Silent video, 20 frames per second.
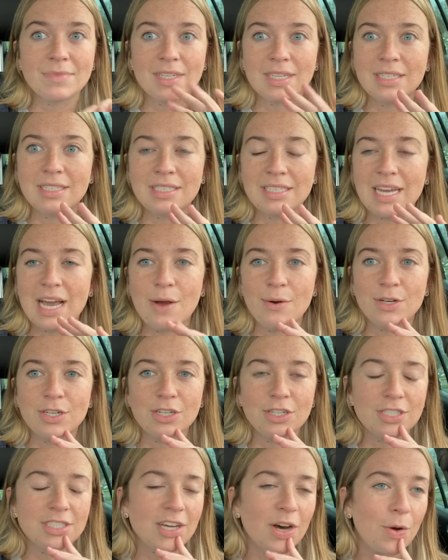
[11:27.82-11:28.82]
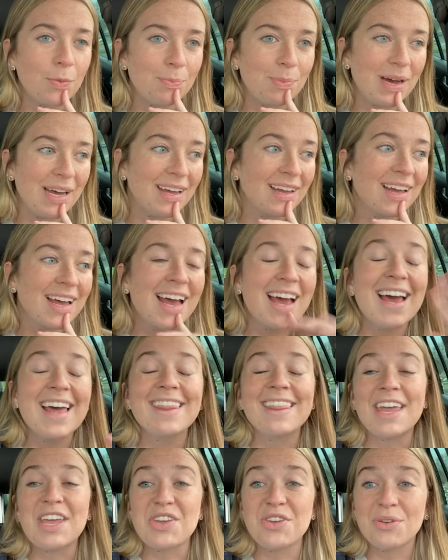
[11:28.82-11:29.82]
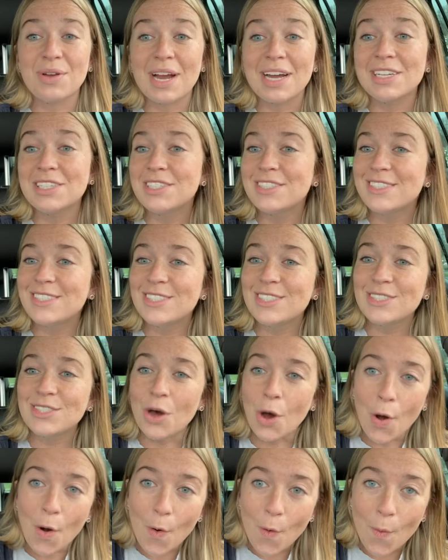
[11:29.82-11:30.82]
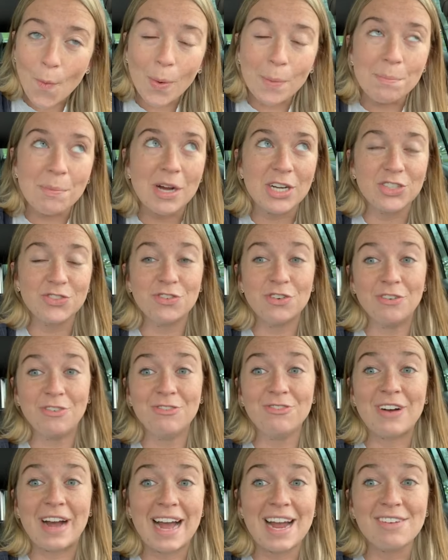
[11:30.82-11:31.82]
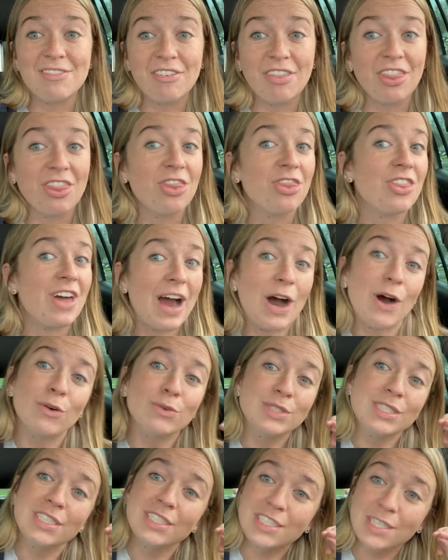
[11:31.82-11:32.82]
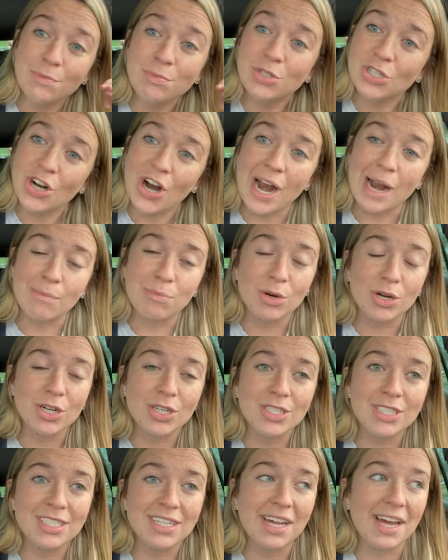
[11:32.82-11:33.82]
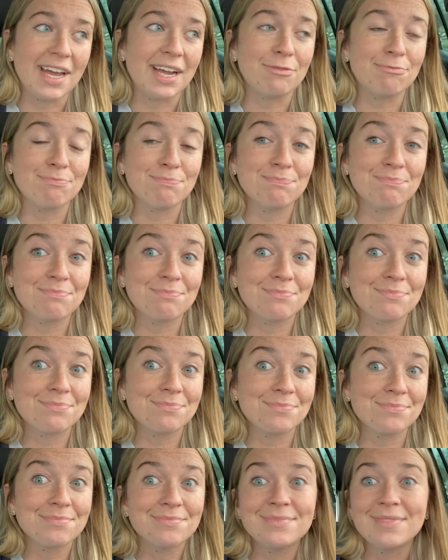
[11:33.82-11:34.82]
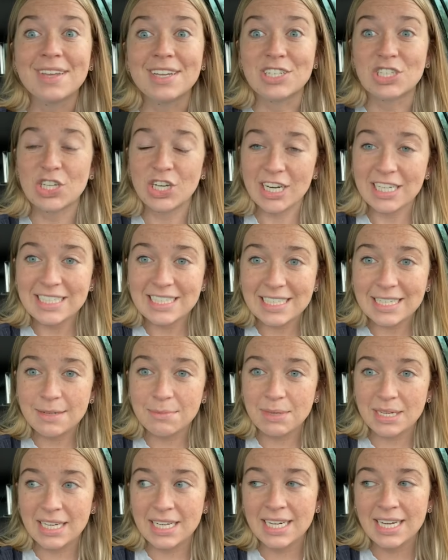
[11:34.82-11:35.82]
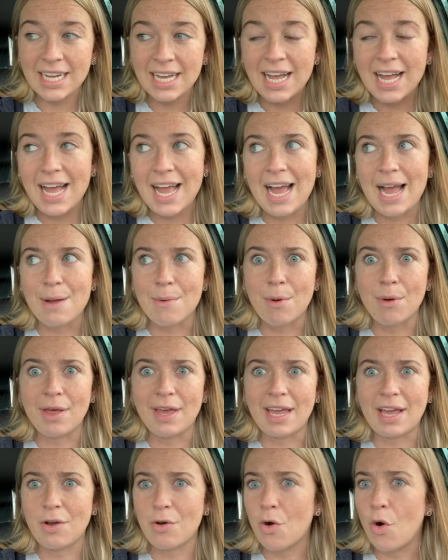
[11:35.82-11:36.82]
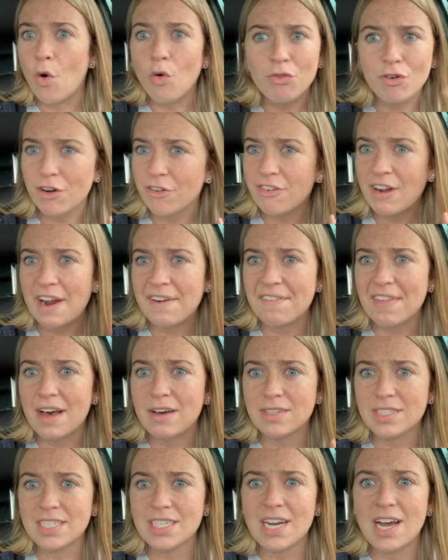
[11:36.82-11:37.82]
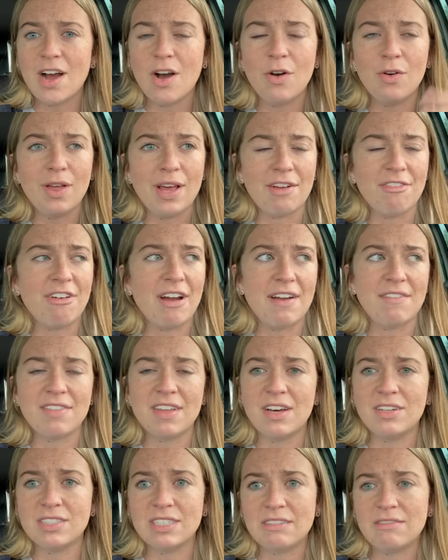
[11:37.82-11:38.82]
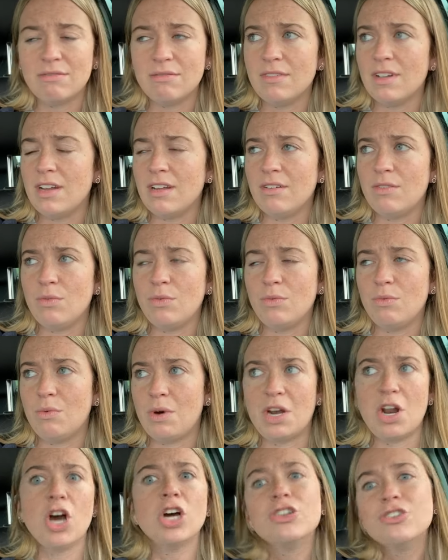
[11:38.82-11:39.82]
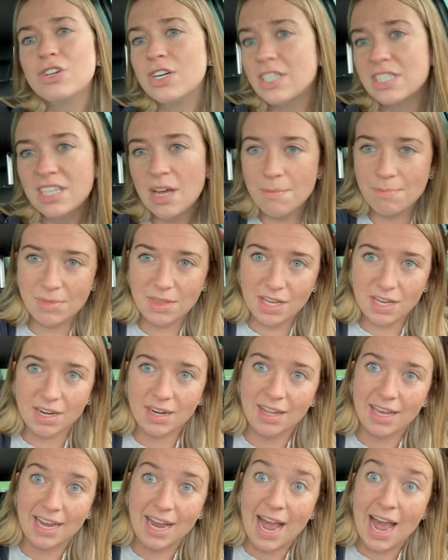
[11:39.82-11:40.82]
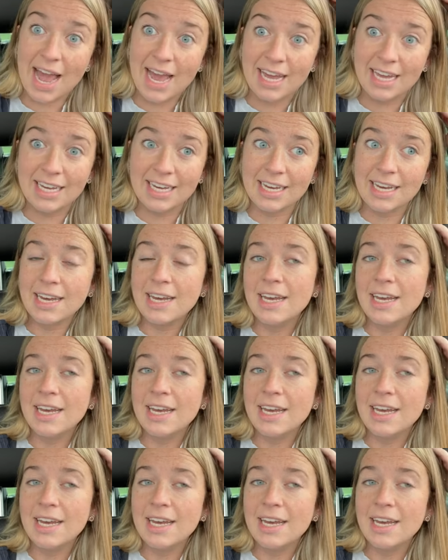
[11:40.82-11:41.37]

see how it turns out. But thank you guys so much for 5,000 subscribers. Like, that's crazy to me. I'm at like over 5,000 now, like 5,100 something. Like, I